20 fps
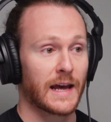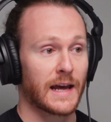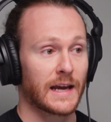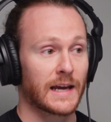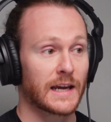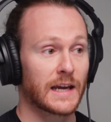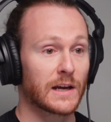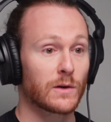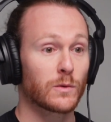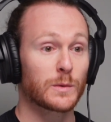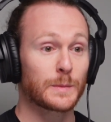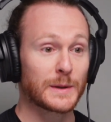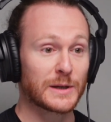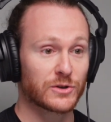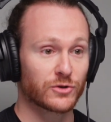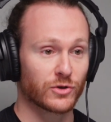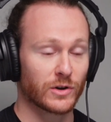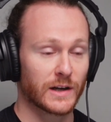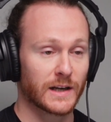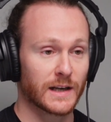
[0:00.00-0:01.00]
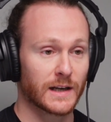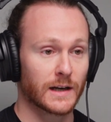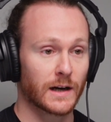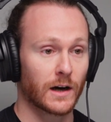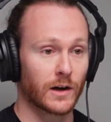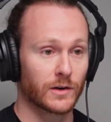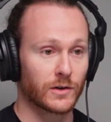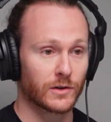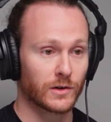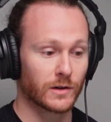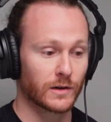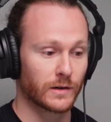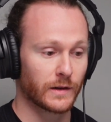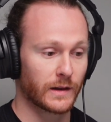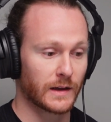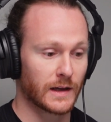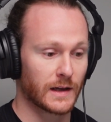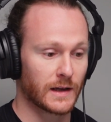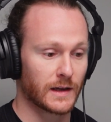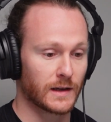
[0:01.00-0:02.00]
he would be treated under
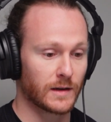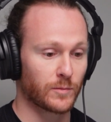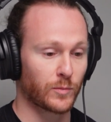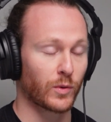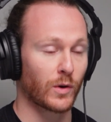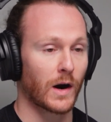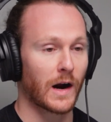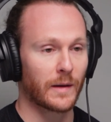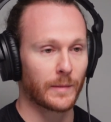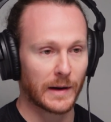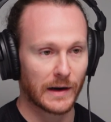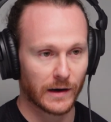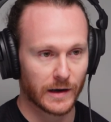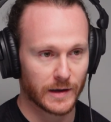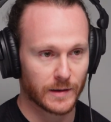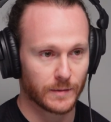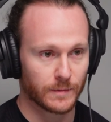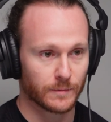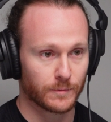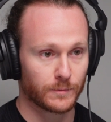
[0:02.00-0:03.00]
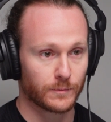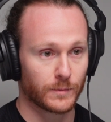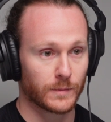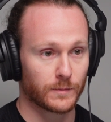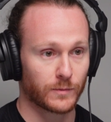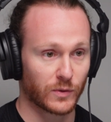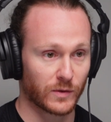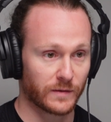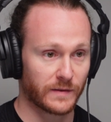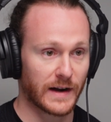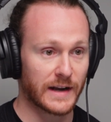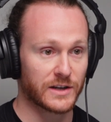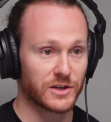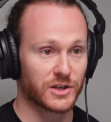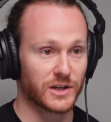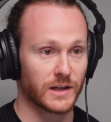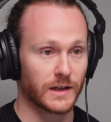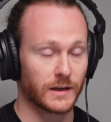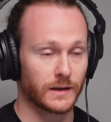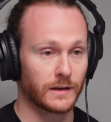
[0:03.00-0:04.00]
the primary
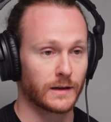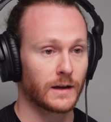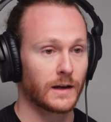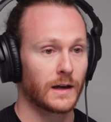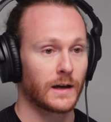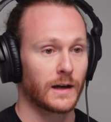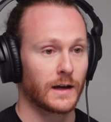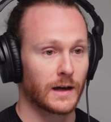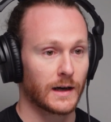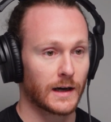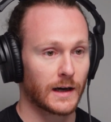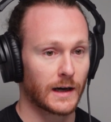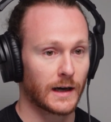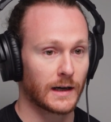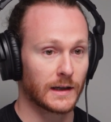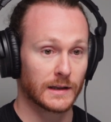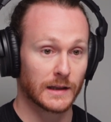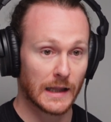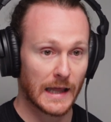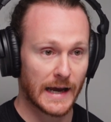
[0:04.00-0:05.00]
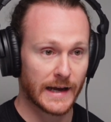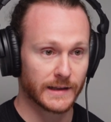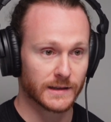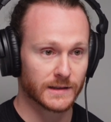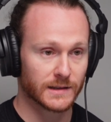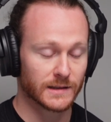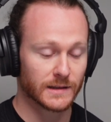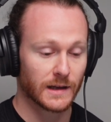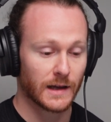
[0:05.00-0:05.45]
prevention lens.